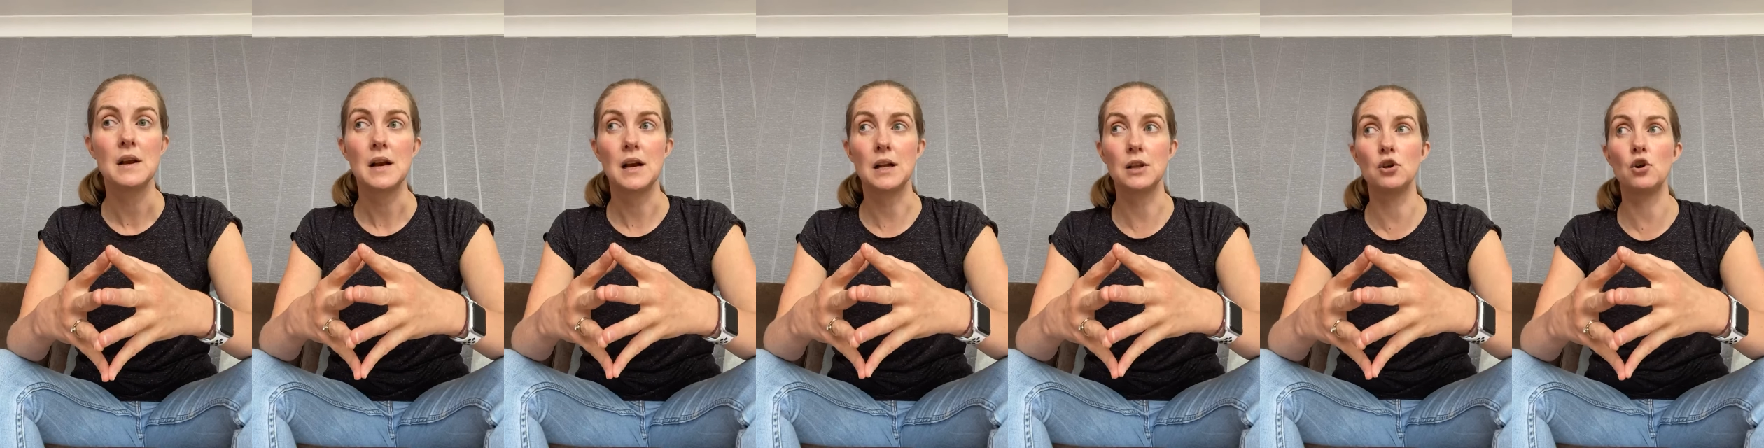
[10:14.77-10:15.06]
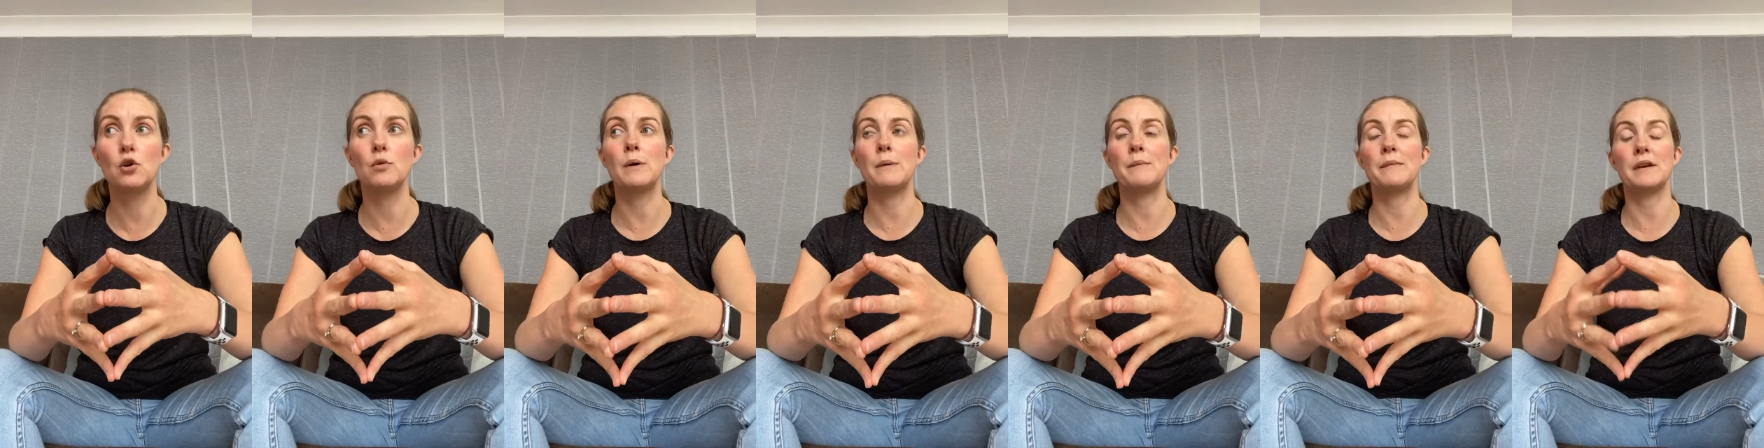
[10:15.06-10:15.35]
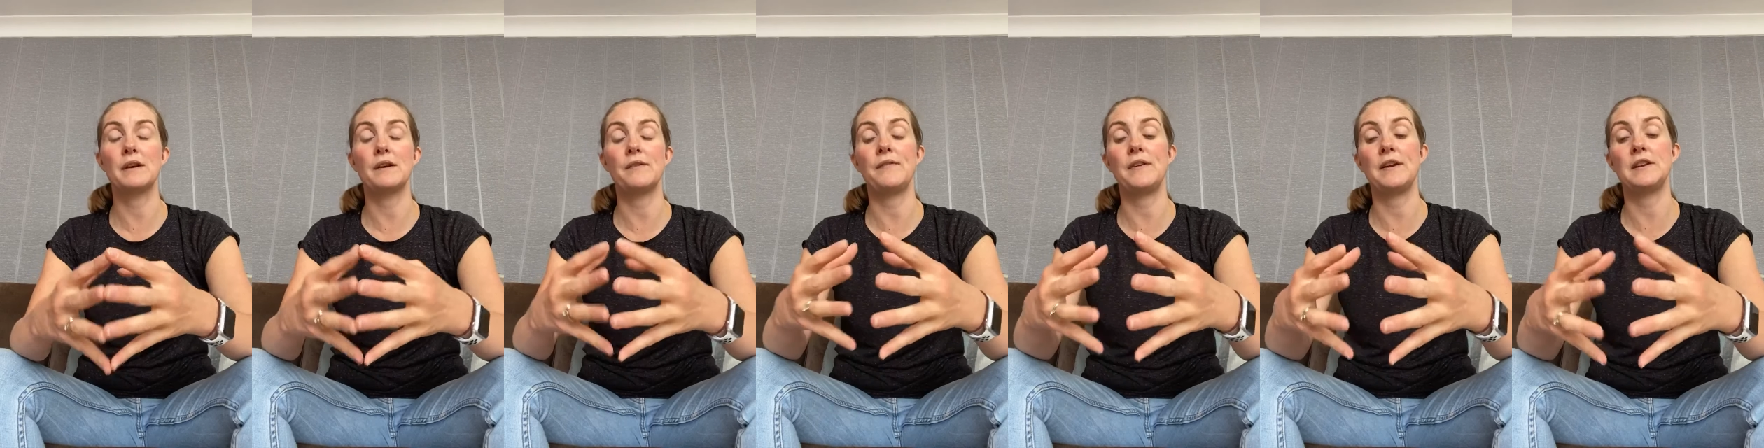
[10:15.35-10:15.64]
a lot of women
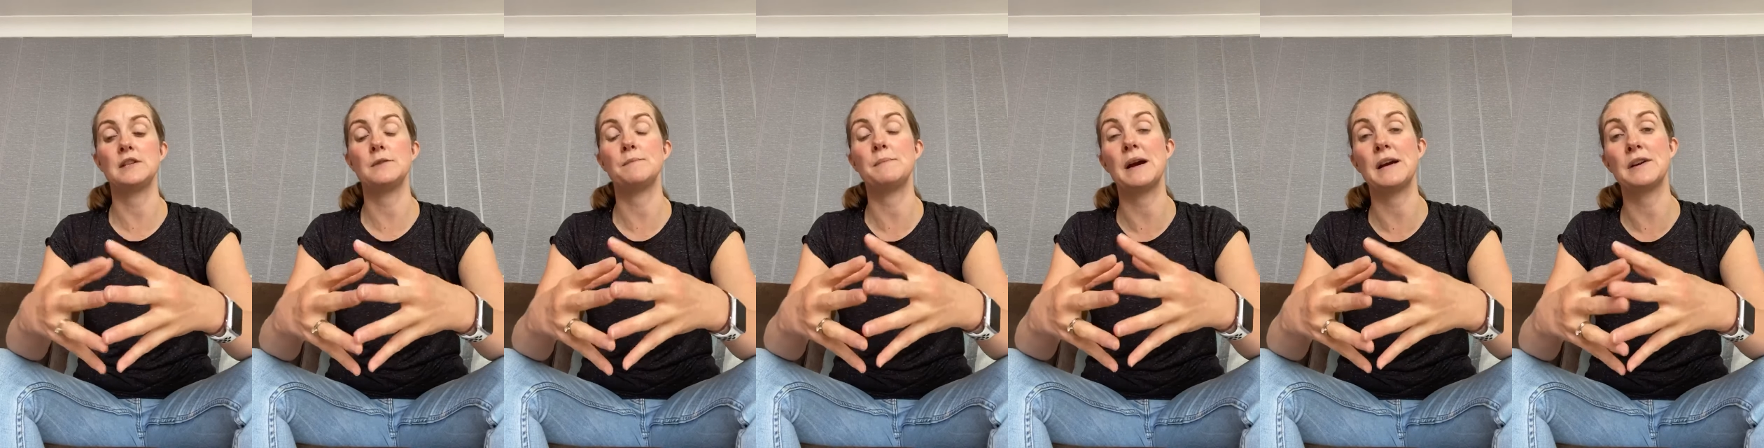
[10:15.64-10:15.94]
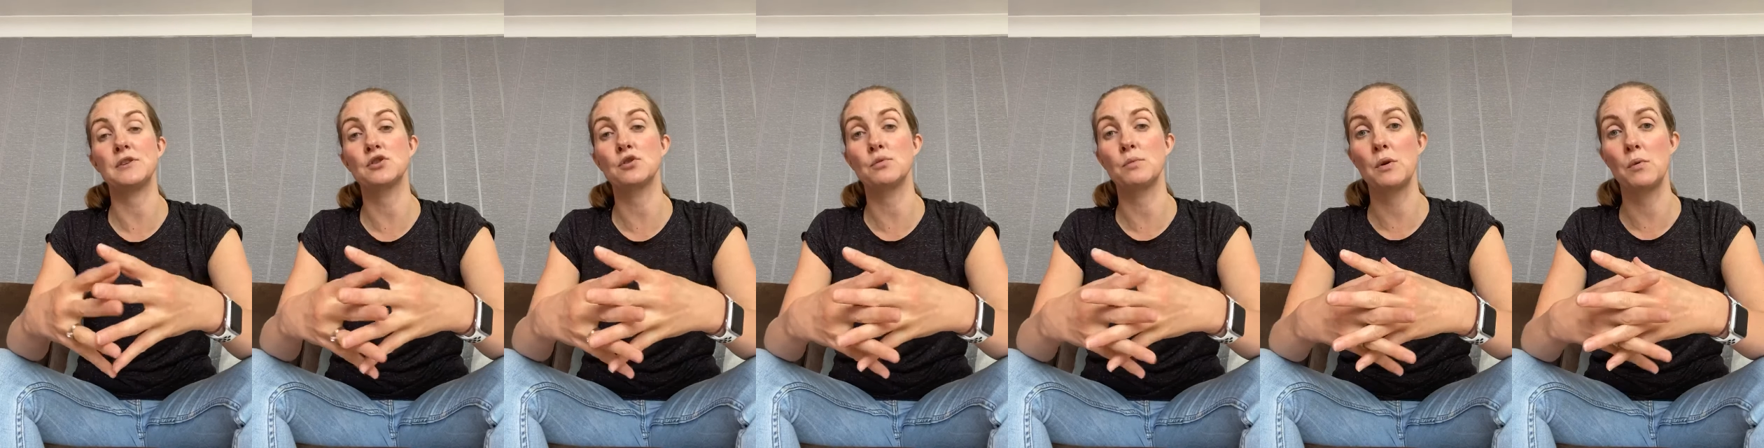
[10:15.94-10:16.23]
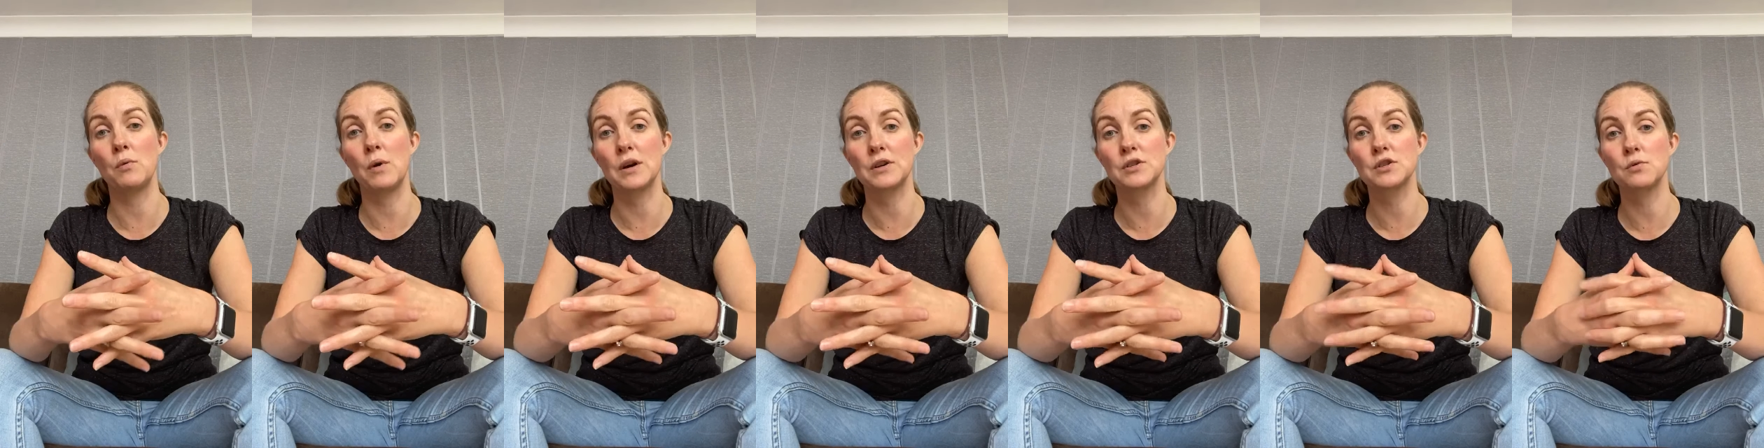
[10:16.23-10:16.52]
are affected by, so we
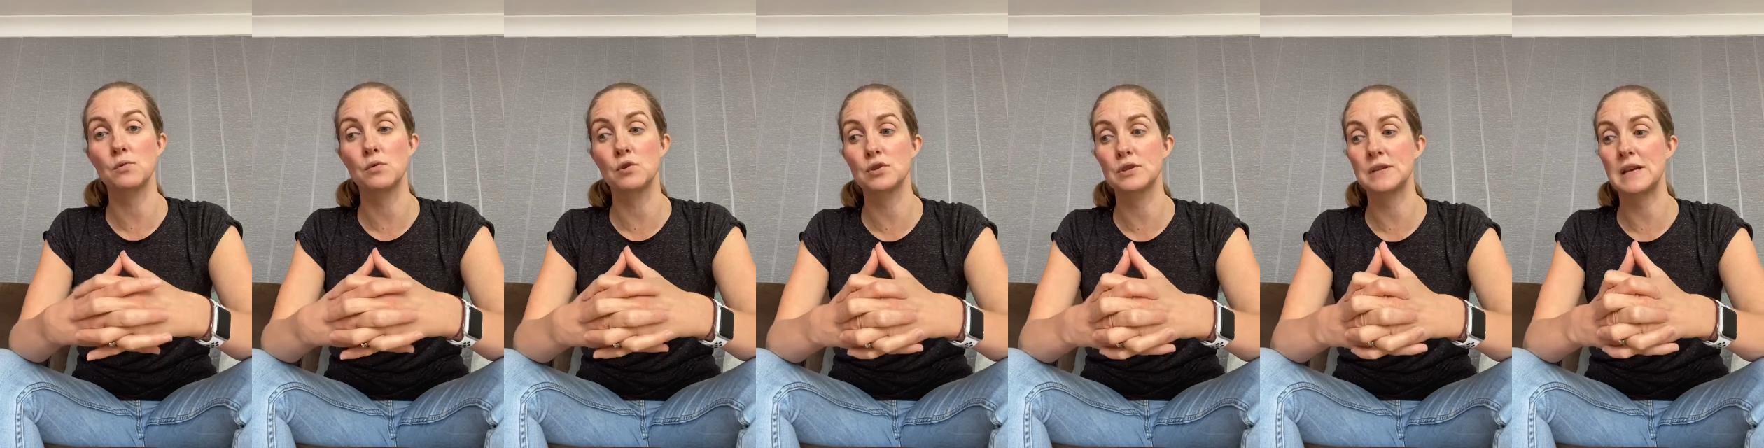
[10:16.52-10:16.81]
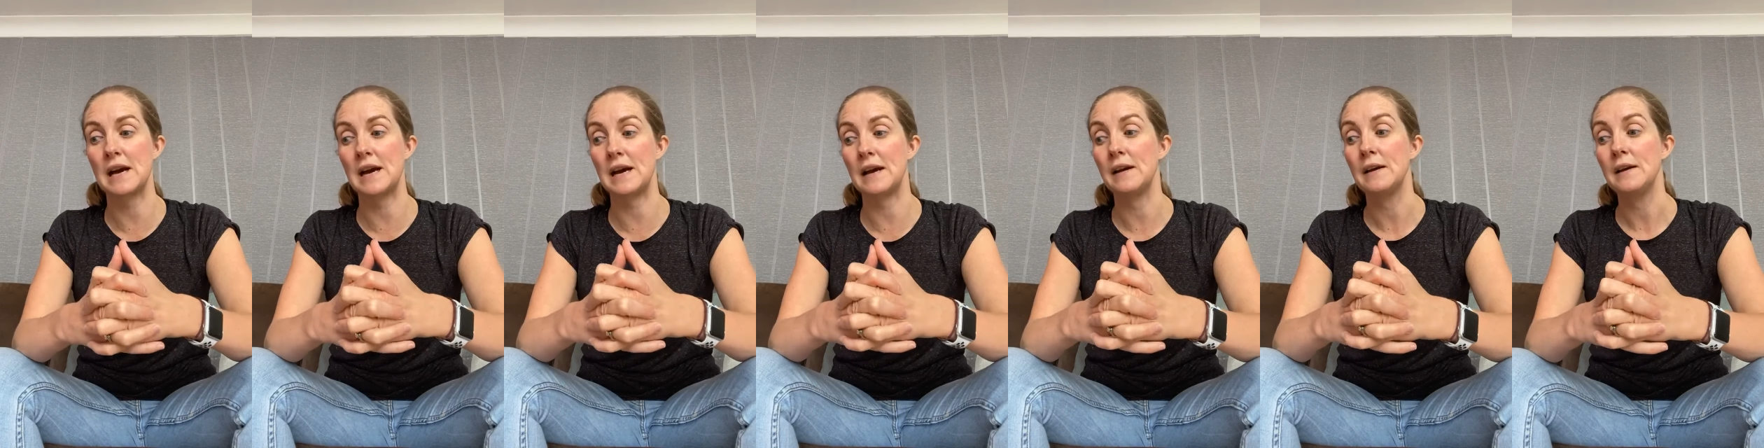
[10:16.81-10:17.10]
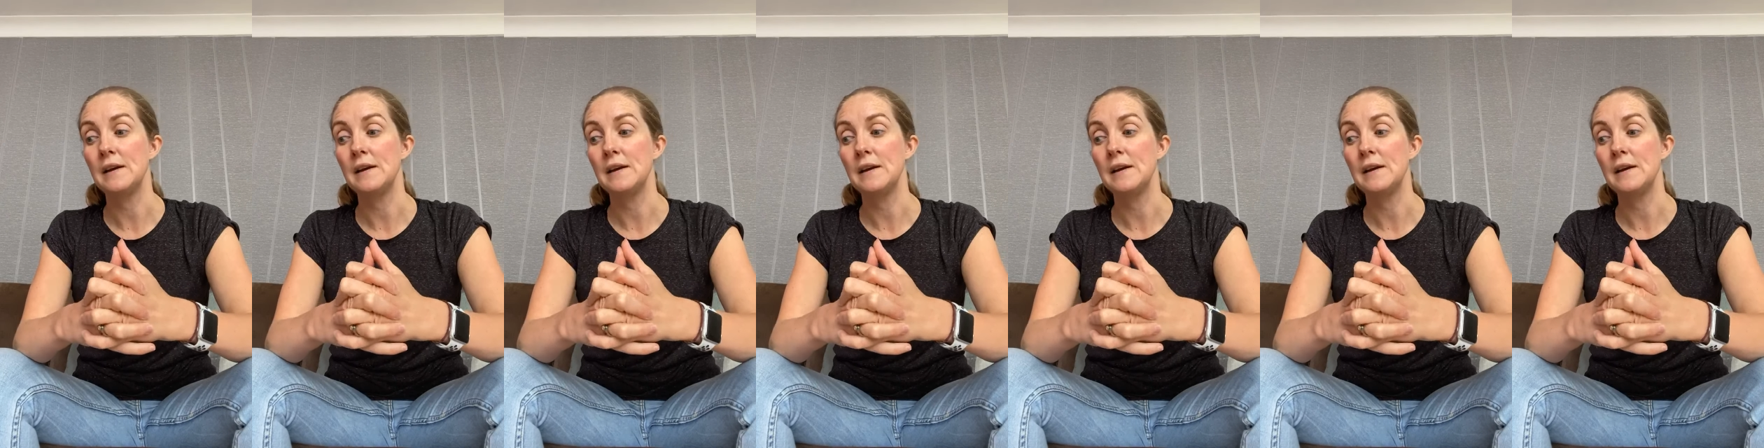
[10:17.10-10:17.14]
work towards that.